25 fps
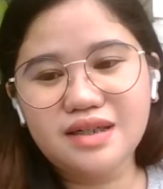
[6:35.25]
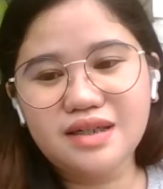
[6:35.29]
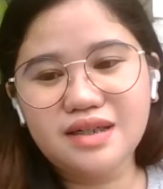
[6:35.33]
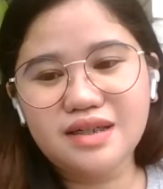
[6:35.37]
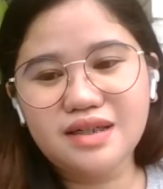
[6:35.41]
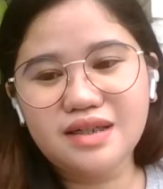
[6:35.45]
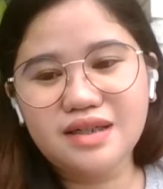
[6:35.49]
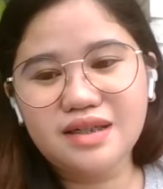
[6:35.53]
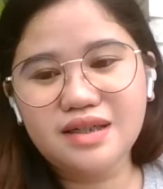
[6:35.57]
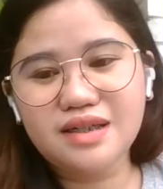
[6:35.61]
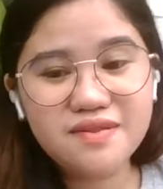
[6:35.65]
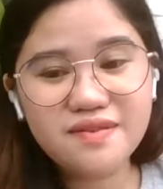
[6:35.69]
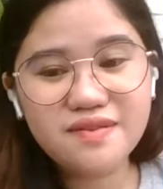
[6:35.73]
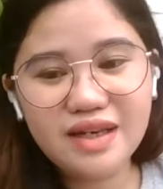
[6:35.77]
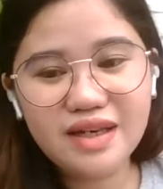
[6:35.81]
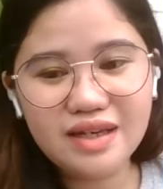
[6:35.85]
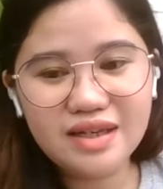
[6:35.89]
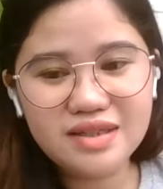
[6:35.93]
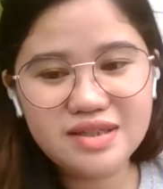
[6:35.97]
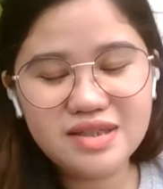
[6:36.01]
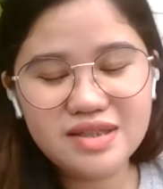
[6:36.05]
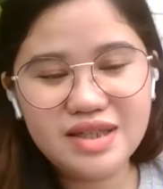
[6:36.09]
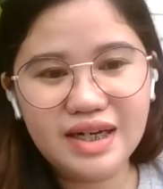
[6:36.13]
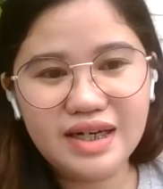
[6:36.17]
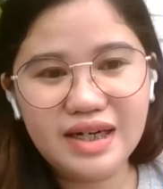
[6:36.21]
Another
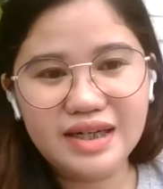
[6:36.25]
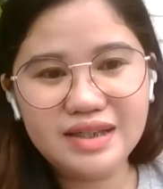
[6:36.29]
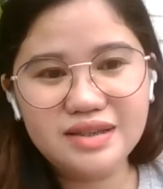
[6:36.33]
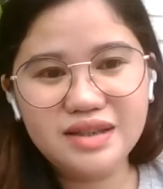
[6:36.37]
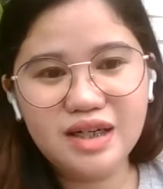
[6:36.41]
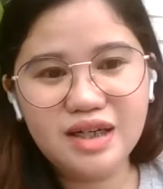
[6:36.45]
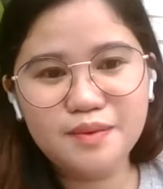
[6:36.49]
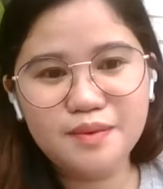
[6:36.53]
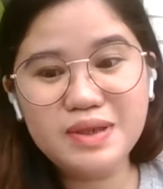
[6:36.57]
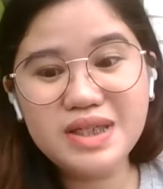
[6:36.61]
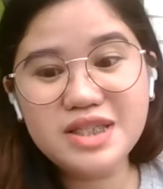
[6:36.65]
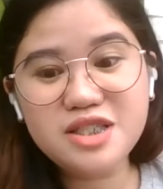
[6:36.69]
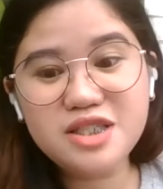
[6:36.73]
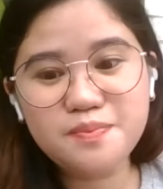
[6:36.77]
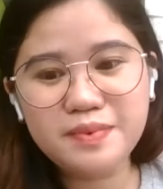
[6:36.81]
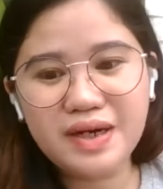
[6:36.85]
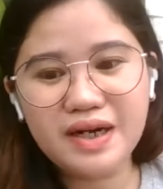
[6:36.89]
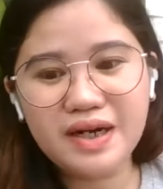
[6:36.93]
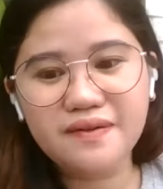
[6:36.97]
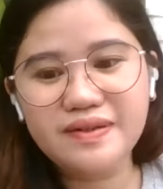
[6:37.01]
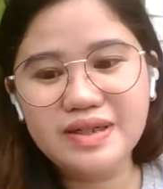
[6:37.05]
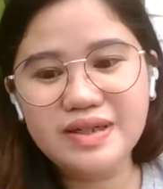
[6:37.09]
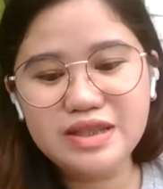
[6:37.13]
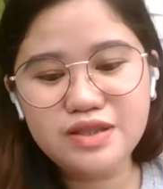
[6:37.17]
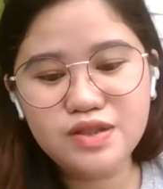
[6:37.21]
thing is that his
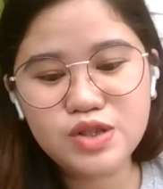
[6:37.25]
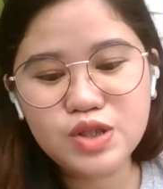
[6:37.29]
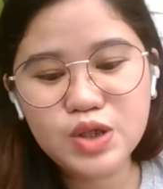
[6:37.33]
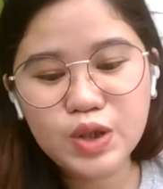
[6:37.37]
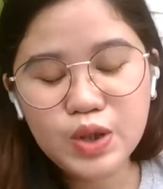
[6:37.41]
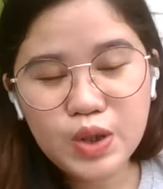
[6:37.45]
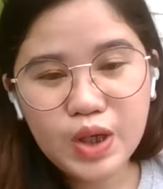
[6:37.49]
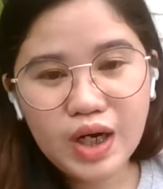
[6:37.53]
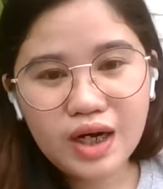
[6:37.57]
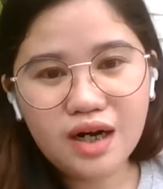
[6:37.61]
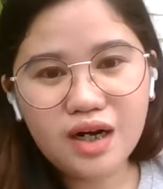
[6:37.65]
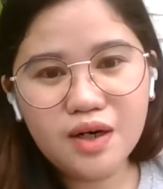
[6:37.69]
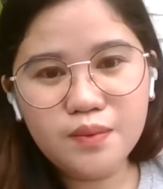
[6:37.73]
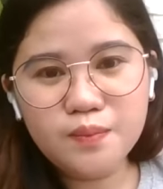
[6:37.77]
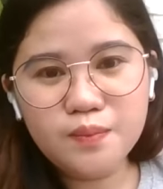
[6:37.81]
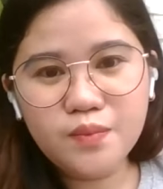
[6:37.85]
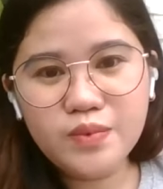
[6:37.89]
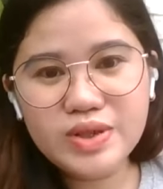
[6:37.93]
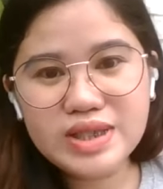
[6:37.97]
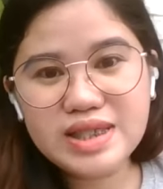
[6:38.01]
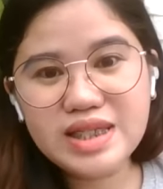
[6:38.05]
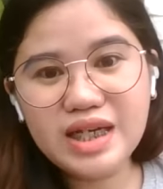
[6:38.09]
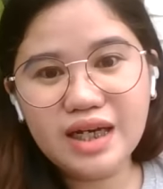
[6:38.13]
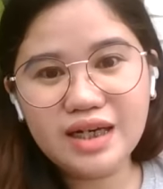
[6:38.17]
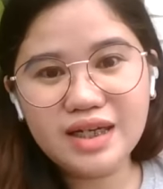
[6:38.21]
parents
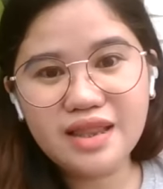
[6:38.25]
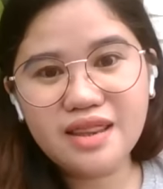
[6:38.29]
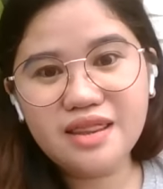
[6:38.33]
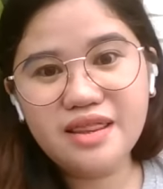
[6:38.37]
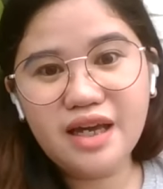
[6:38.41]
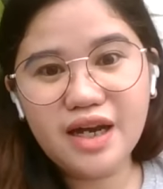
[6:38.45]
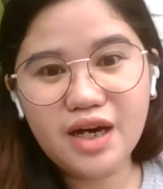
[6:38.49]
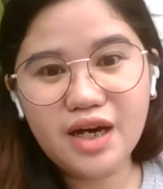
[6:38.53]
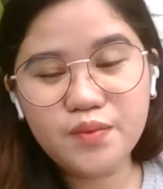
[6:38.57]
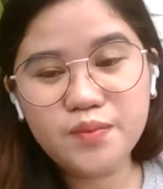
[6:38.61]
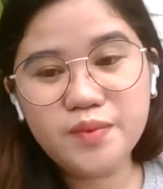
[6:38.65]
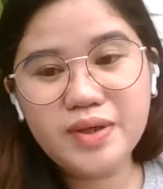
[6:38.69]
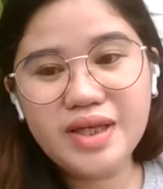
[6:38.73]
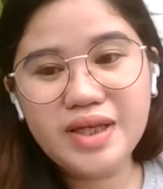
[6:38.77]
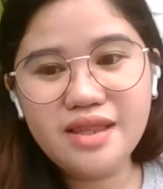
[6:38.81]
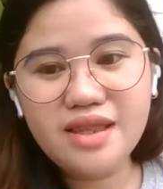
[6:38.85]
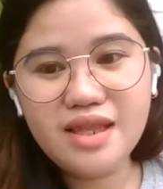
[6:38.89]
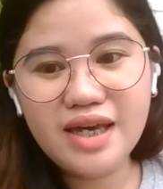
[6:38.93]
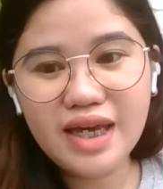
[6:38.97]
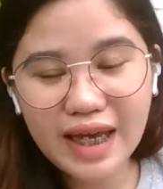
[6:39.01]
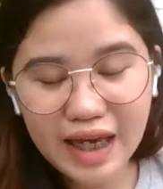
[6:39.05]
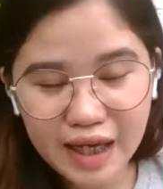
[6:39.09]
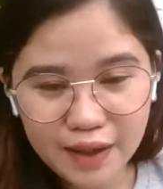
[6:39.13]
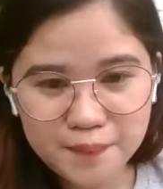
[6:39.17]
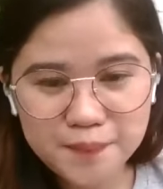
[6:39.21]
was not there with
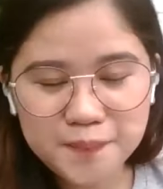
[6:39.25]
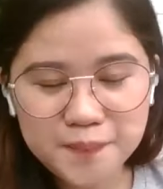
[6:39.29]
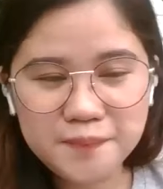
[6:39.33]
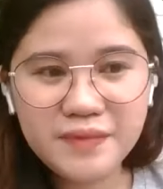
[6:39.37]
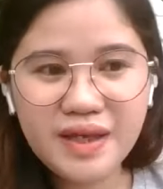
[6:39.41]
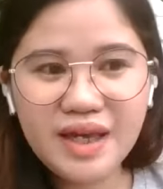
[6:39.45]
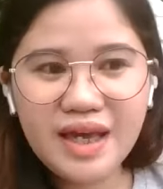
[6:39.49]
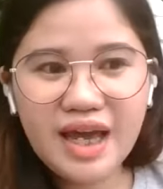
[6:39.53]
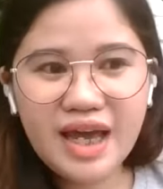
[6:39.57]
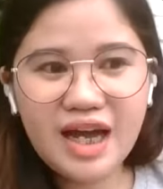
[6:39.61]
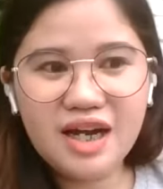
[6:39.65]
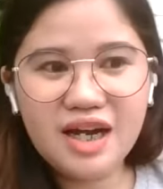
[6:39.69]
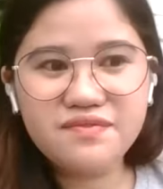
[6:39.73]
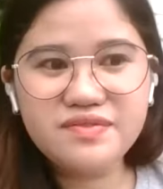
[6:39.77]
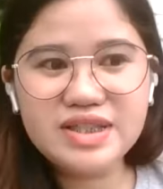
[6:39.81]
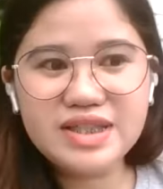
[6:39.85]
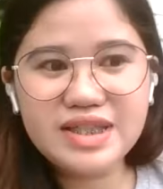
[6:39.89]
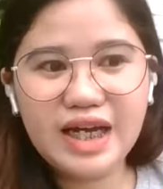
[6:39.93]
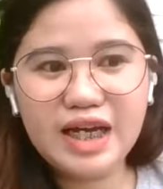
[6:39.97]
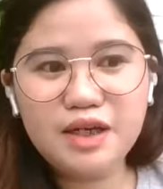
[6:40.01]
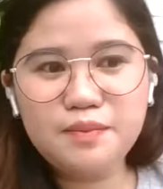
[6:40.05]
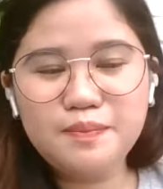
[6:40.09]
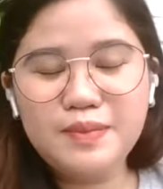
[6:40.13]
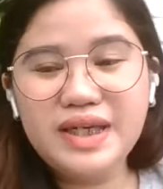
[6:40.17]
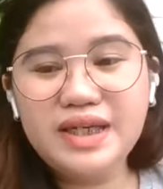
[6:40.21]
him every
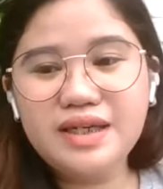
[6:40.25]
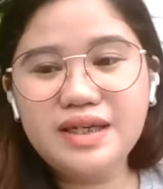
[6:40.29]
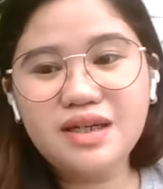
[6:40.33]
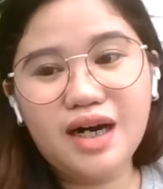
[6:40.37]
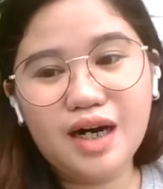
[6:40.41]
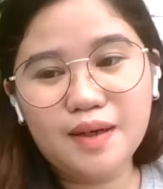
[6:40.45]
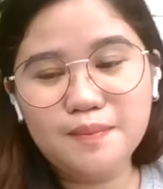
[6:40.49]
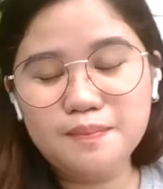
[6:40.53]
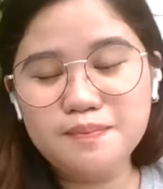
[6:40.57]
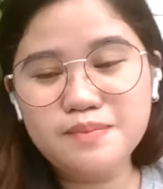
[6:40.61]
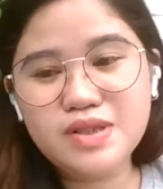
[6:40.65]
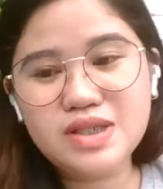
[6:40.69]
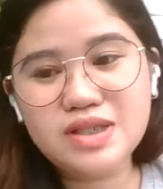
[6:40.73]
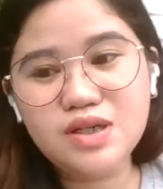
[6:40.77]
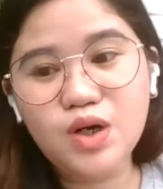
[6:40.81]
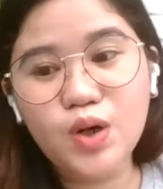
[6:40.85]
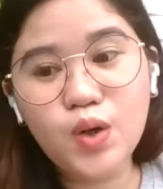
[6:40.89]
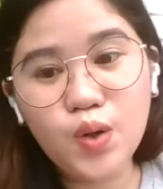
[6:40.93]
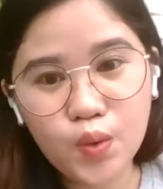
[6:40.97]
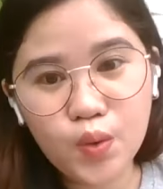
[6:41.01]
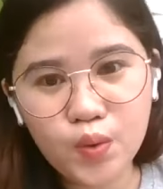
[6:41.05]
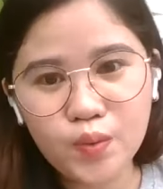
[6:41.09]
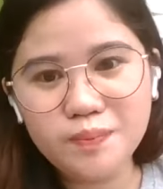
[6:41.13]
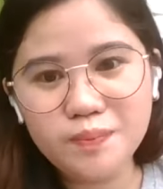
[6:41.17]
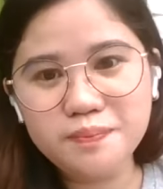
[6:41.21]
time he comes
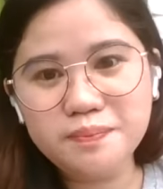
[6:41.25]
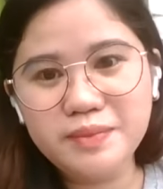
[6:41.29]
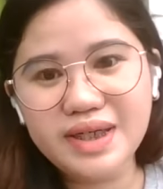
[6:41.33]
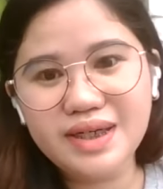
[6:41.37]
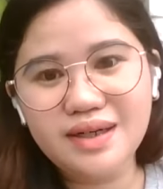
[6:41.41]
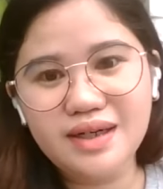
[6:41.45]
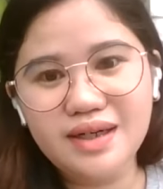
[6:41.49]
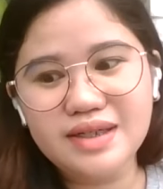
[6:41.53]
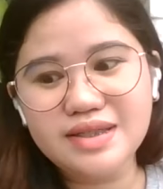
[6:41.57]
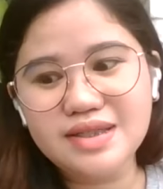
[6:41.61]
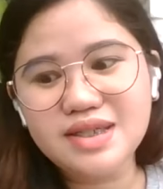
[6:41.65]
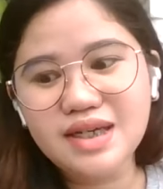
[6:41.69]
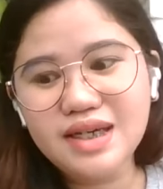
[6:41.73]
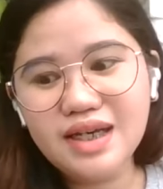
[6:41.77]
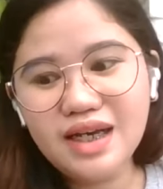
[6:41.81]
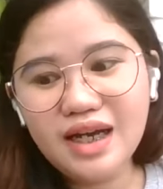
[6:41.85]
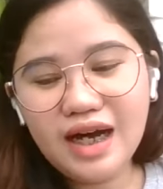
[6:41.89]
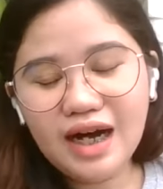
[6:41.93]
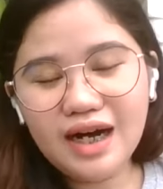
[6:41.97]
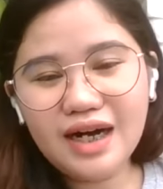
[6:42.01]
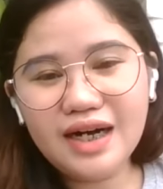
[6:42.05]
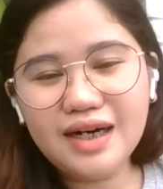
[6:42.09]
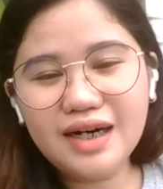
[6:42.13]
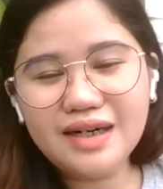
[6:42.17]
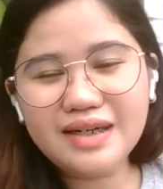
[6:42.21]
home because
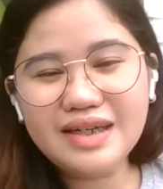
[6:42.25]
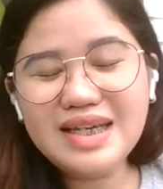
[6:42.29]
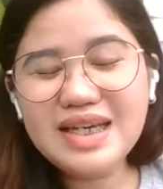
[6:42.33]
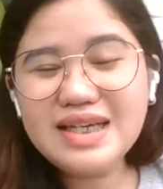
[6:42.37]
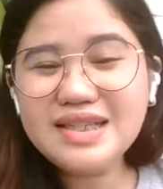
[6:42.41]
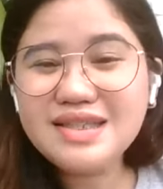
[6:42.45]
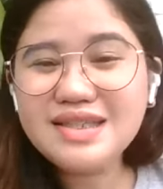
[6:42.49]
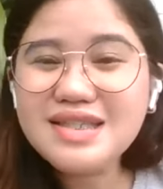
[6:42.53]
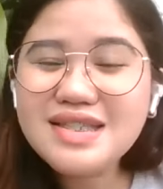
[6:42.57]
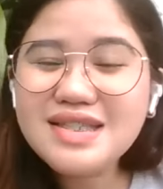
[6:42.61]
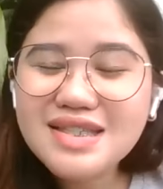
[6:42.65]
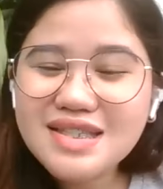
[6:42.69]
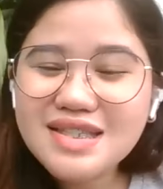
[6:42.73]
he